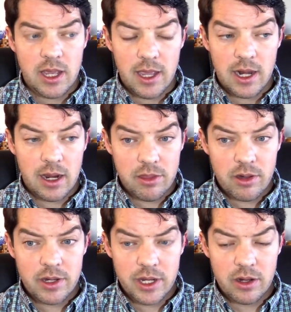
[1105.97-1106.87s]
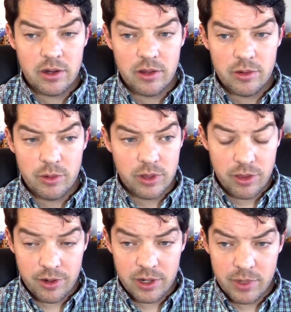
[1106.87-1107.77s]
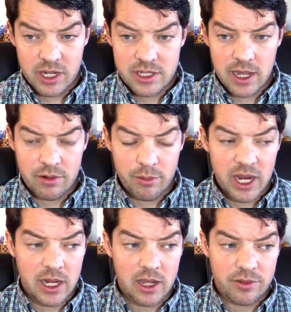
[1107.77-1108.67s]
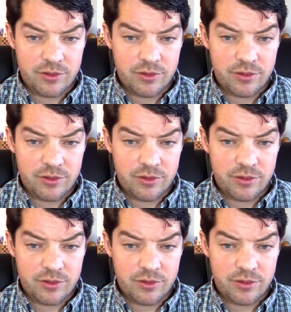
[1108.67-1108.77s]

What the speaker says: And I thought here, with the 30 minutes I had remaining,